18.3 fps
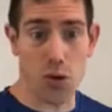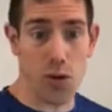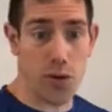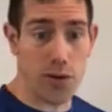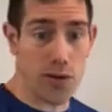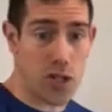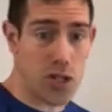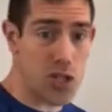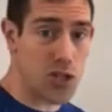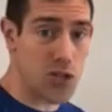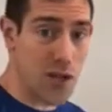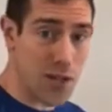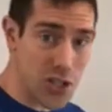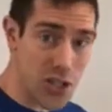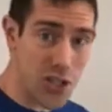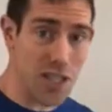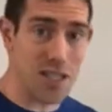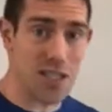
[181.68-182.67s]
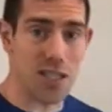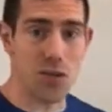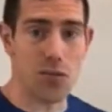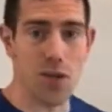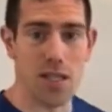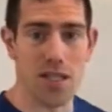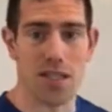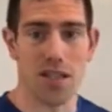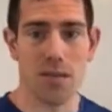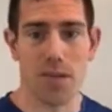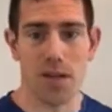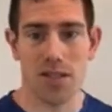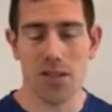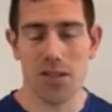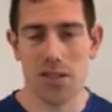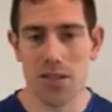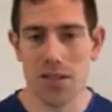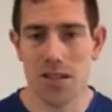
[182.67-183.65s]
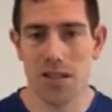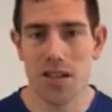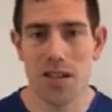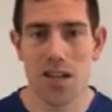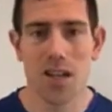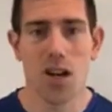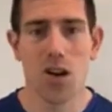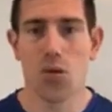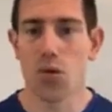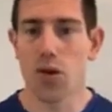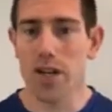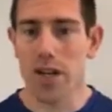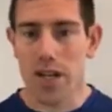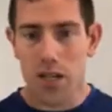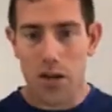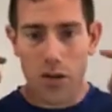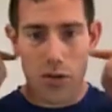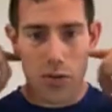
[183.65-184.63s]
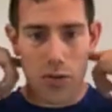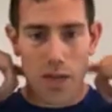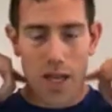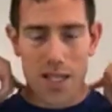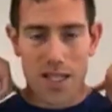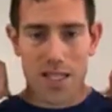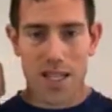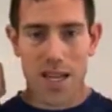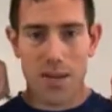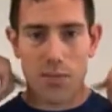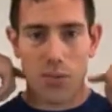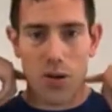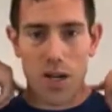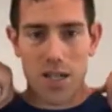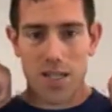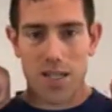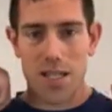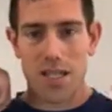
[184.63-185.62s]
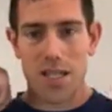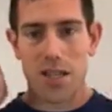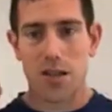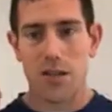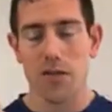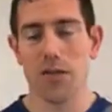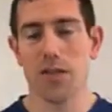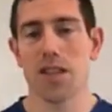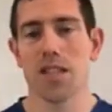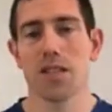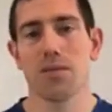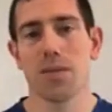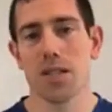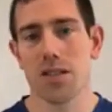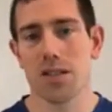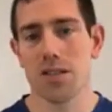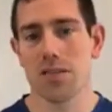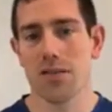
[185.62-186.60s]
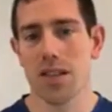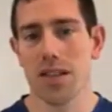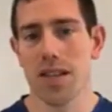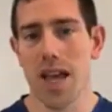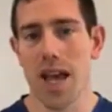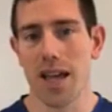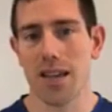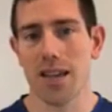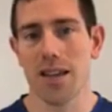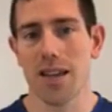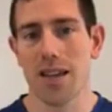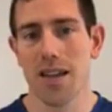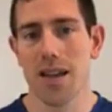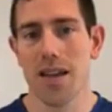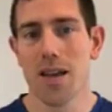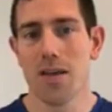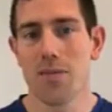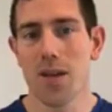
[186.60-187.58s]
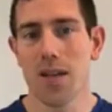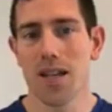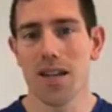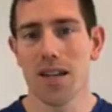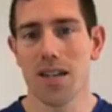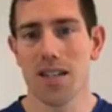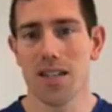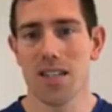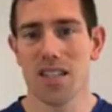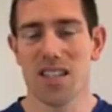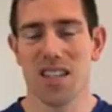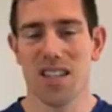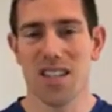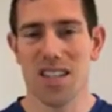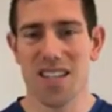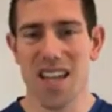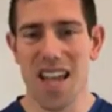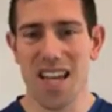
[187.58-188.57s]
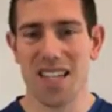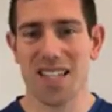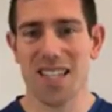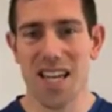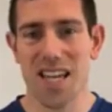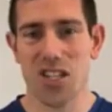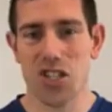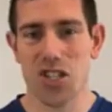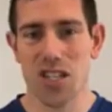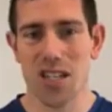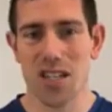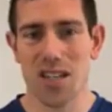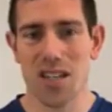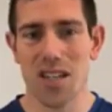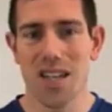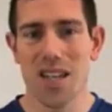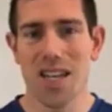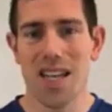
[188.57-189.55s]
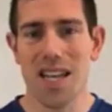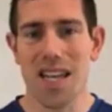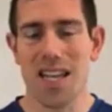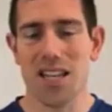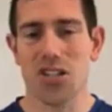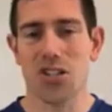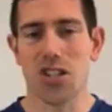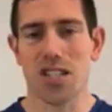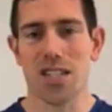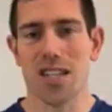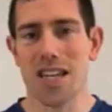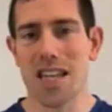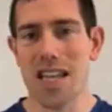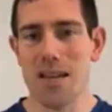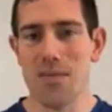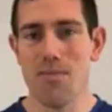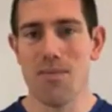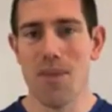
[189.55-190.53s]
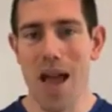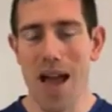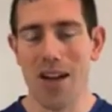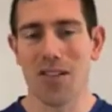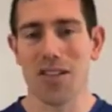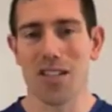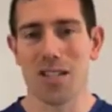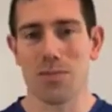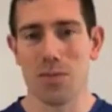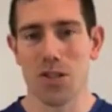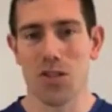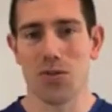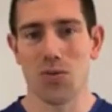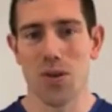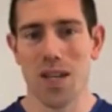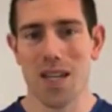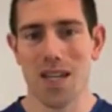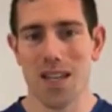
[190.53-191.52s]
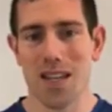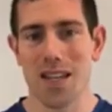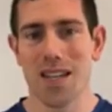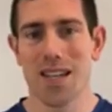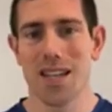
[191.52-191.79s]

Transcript: we were stretching and squeezing the muscles, we're going to go through that same process here for these muscles of the neck, because neck tension is just an imbalance between